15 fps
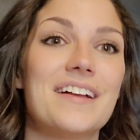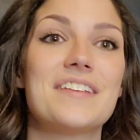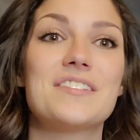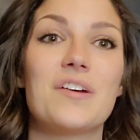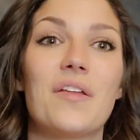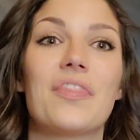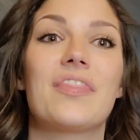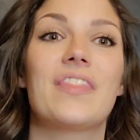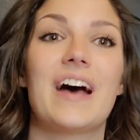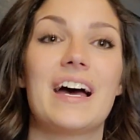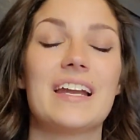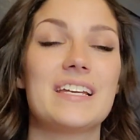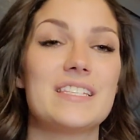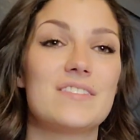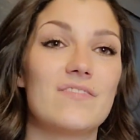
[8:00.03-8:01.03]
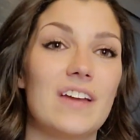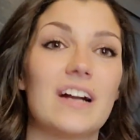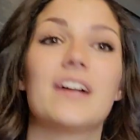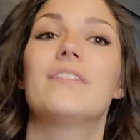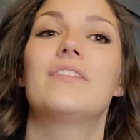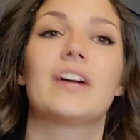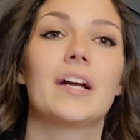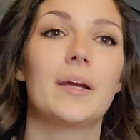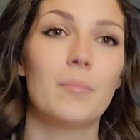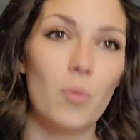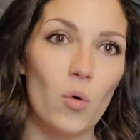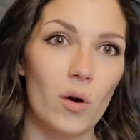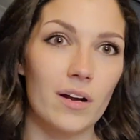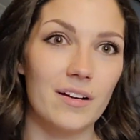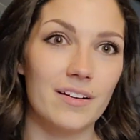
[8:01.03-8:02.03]
So that is very, very
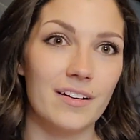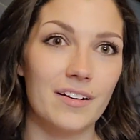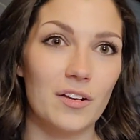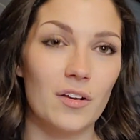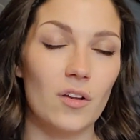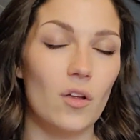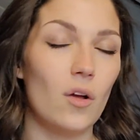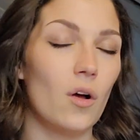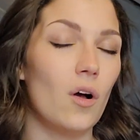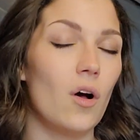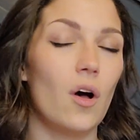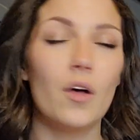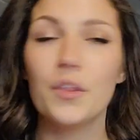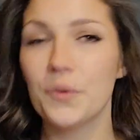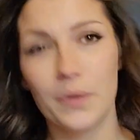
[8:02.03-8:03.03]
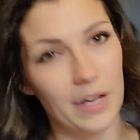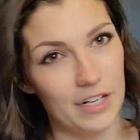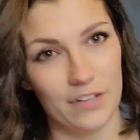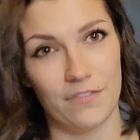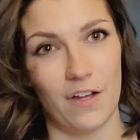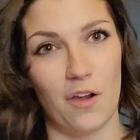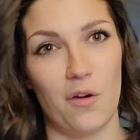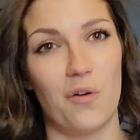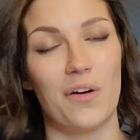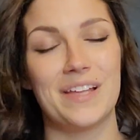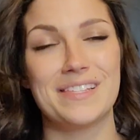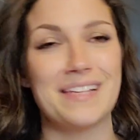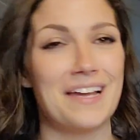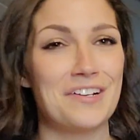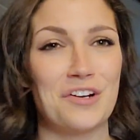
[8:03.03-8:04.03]
important all throughout your funnel,
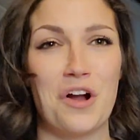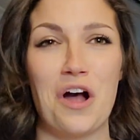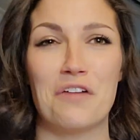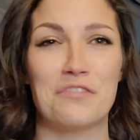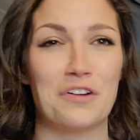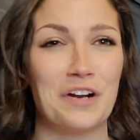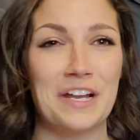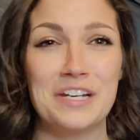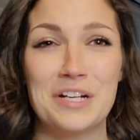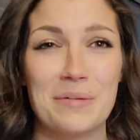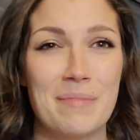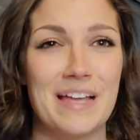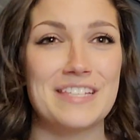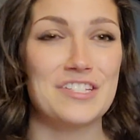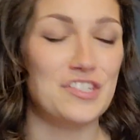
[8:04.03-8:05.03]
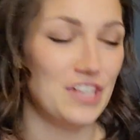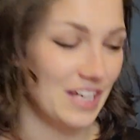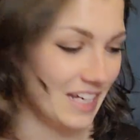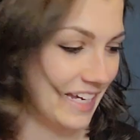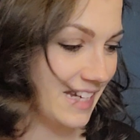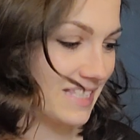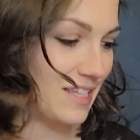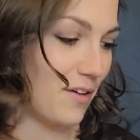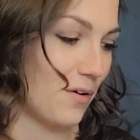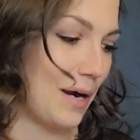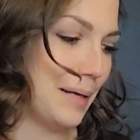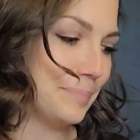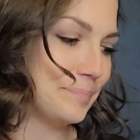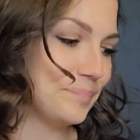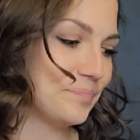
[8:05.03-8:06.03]
inside your offer, in your messaging,
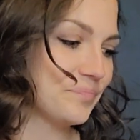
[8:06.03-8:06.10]
etc.